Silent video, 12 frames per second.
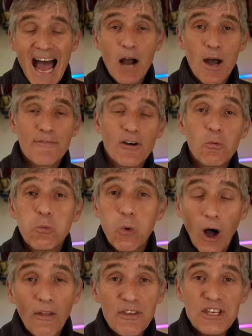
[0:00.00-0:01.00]
However,
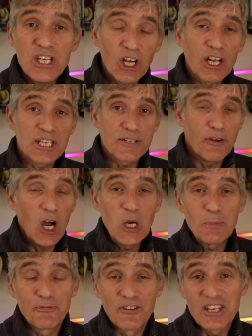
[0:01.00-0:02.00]
one nugget of
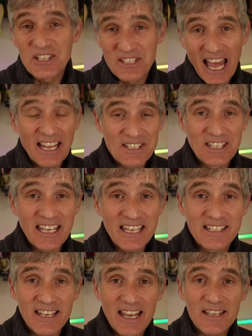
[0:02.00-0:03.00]
hope for the stats
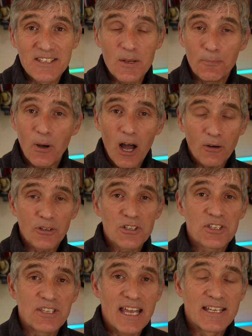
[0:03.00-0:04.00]
geeks is that Parkrun
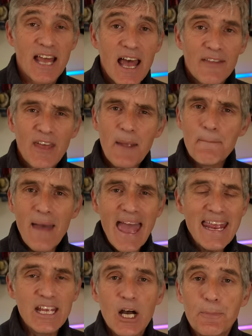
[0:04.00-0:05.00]
state they
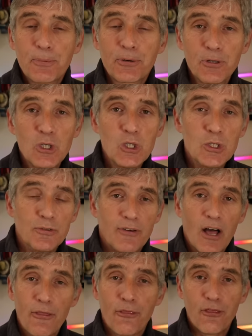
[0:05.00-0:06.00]
may approve
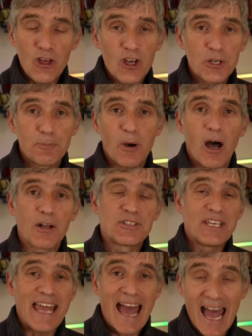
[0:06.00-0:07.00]
a
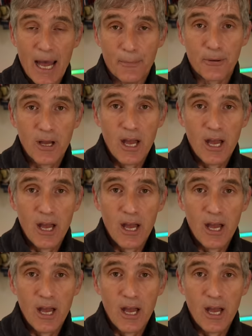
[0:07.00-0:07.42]
third-party app